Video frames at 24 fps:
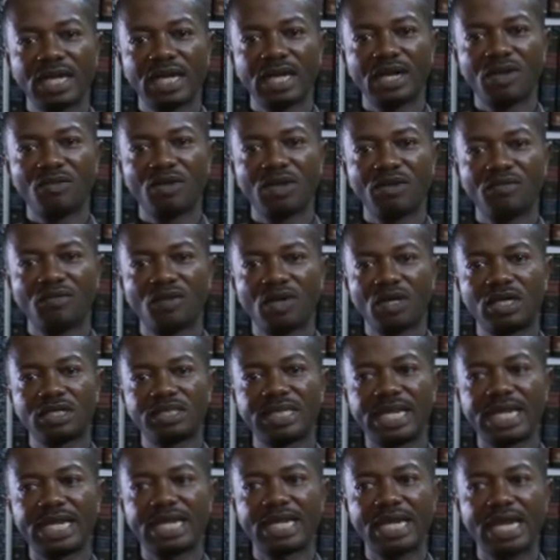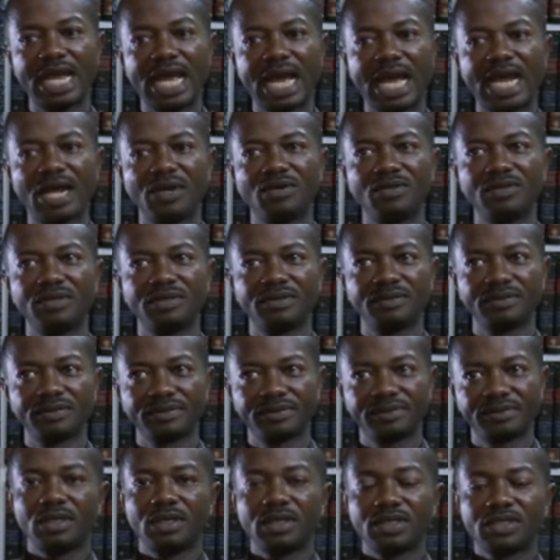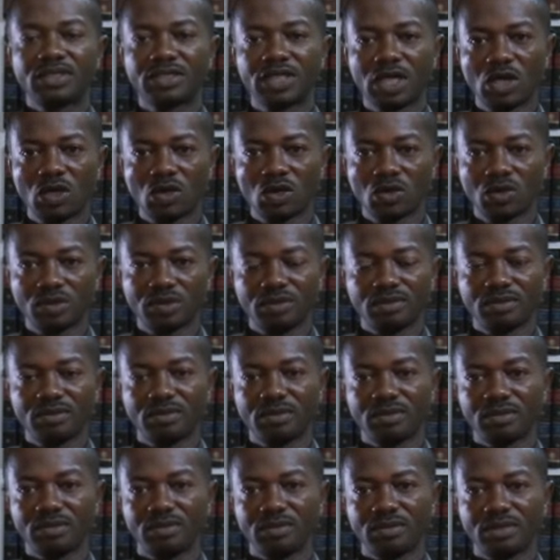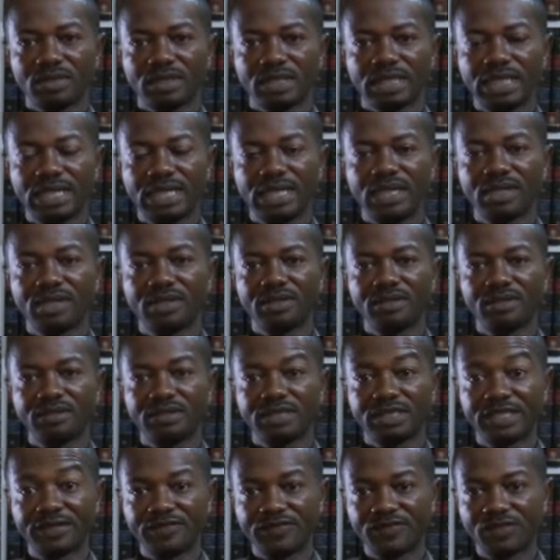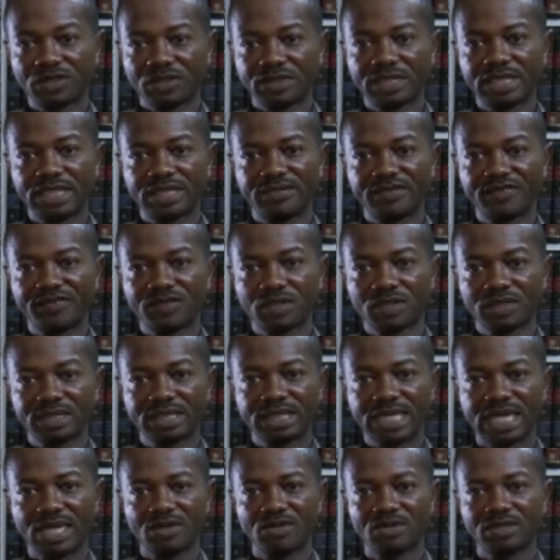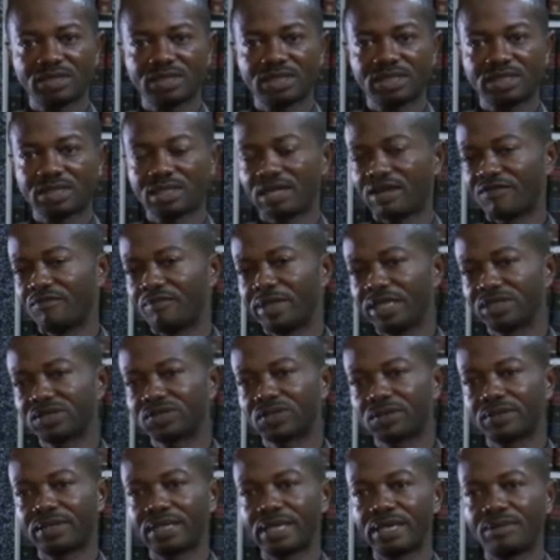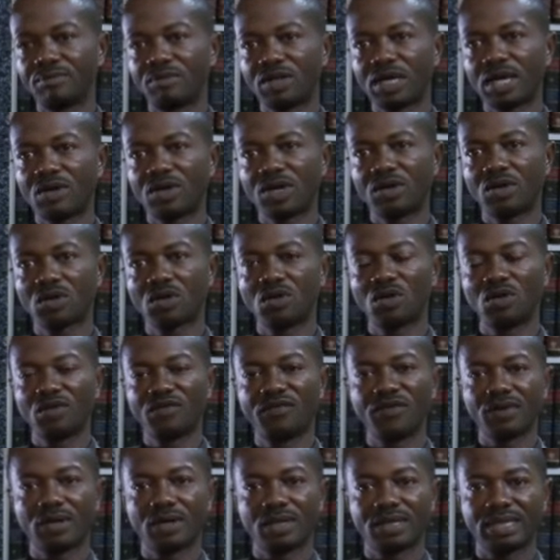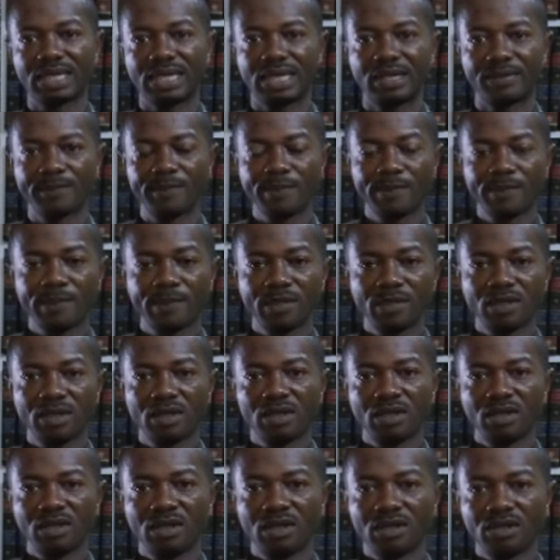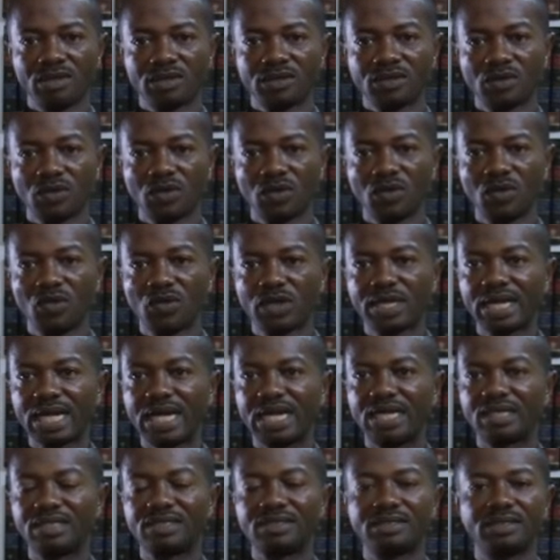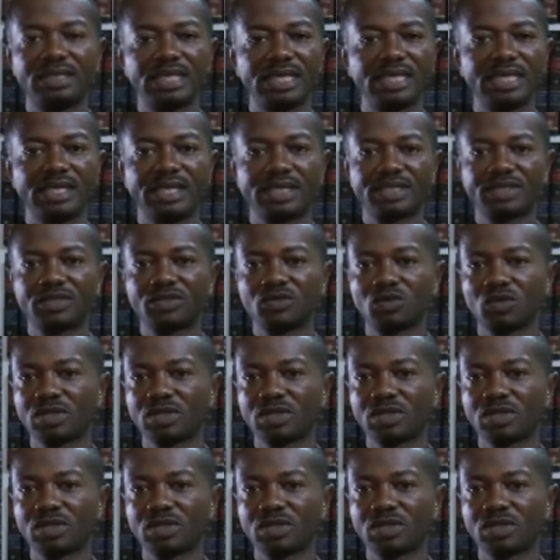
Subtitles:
We have words like loud. So the diphthong sounds, I've mentioned them, but I want to go further to look at the two